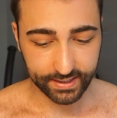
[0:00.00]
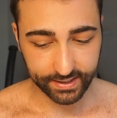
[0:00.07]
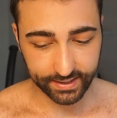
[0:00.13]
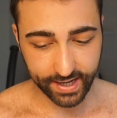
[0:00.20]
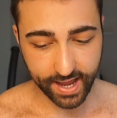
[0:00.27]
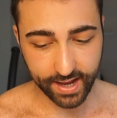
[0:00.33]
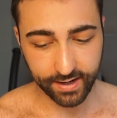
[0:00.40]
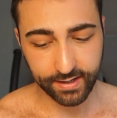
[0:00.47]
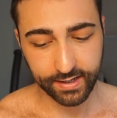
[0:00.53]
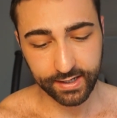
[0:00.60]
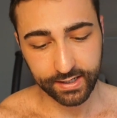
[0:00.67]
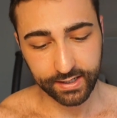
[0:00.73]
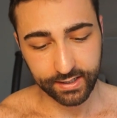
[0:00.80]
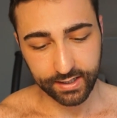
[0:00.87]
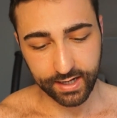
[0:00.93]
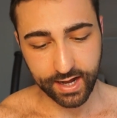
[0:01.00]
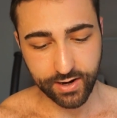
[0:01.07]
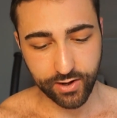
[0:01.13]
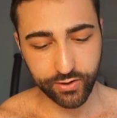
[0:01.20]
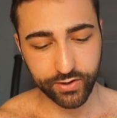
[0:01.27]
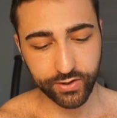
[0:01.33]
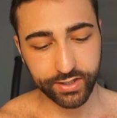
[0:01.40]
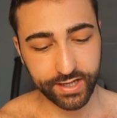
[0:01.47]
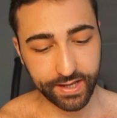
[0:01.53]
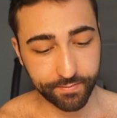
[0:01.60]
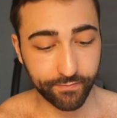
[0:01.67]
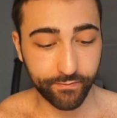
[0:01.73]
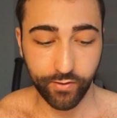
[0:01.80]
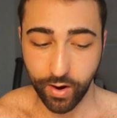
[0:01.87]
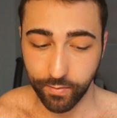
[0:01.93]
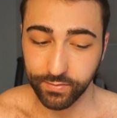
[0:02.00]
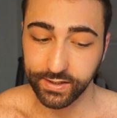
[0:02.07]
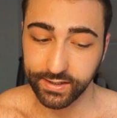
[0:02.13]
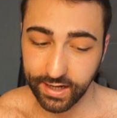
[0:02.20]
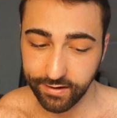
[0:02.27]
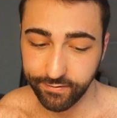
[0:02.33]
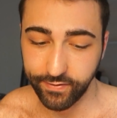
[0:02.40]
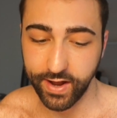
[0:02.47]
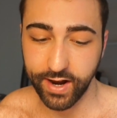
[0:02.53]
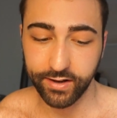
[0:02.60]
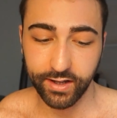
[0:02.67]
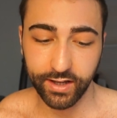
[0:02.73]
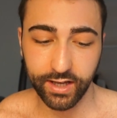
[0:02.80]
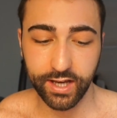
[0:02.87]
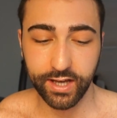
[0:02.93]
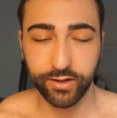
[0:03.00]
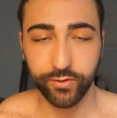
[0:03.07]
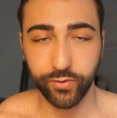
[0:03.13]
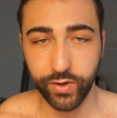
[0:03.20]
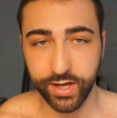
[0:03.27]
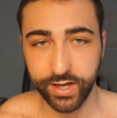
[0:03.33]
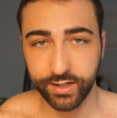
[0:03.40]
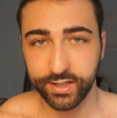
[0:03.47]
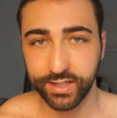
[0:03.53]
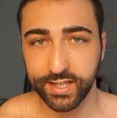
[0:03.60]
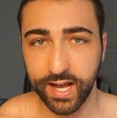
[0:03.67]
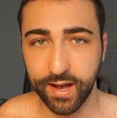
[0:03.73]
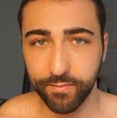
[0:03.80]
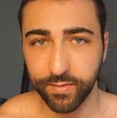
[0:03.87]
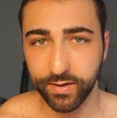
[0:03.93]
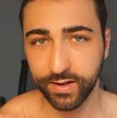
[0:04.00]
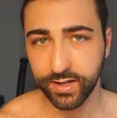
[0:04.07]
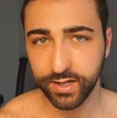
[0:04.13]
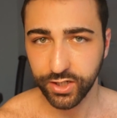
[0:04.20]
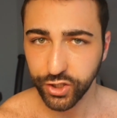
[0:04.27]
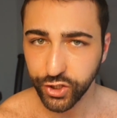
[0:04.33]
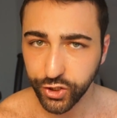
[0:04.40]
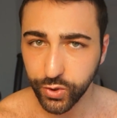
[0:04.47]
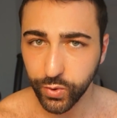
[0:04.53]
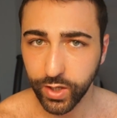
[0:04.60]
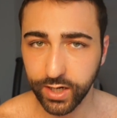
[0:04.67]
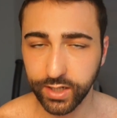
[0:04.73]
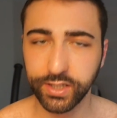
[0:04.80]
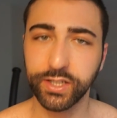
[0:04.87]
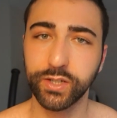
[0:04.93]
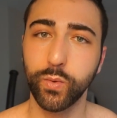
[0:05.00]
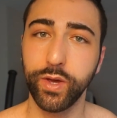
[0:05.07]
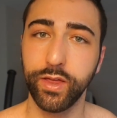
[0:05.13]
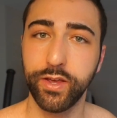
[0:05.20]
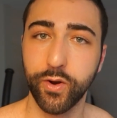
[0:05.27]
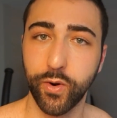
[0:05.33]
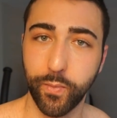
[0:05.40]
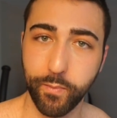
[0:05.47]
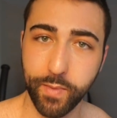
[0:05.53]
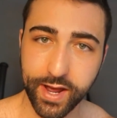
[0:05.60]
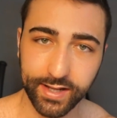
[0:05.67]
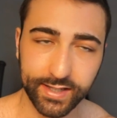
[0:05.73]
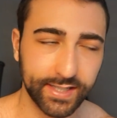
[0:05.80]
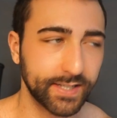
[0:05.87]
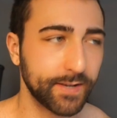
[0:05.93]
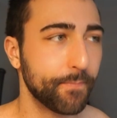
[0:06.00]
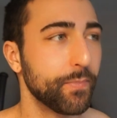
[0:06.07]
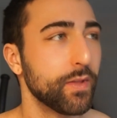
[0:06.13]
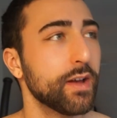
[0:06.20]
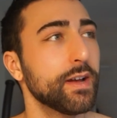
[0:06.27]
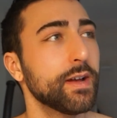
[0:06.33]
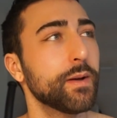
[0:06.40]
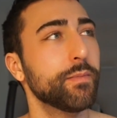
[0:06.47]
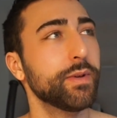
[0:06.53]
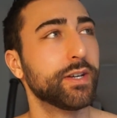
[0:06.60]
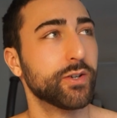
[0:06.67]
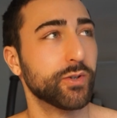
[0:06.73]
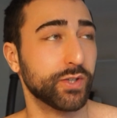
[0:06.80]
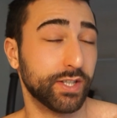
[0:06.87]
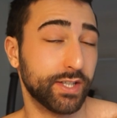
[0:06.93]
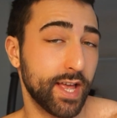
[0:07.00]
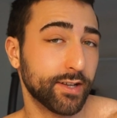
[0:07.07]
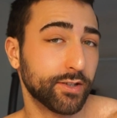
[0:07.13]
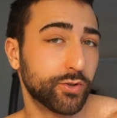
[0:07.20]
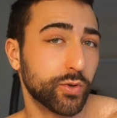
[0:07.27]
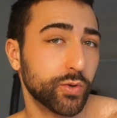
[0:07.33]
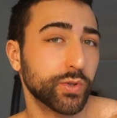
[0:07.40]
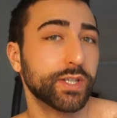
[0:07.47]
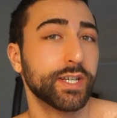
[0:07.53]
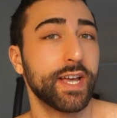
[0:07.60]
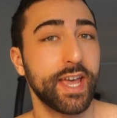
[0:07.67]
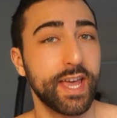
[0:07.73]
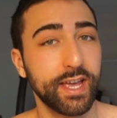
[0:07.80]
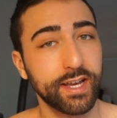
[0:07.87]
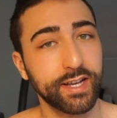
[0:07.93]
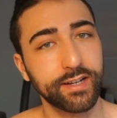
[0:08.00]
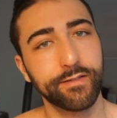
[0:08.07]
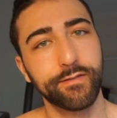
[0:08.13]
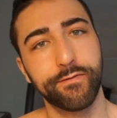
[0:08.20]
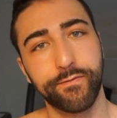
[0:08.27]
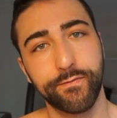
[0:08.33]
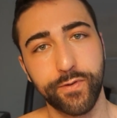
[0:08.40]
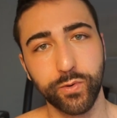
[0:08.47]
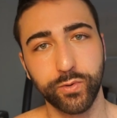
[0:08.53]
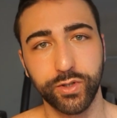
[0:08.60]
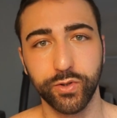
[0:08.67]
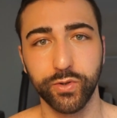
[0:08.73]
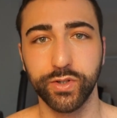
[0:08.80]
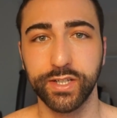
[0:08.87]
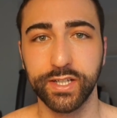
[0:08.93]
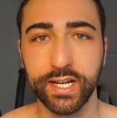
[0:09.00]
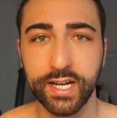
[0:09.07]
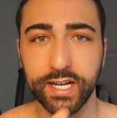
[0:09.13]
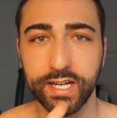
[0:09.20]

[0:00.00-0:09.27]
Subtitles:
Then another tip from Staneferding is to eat some sugars with your meals, because dextrose and fructose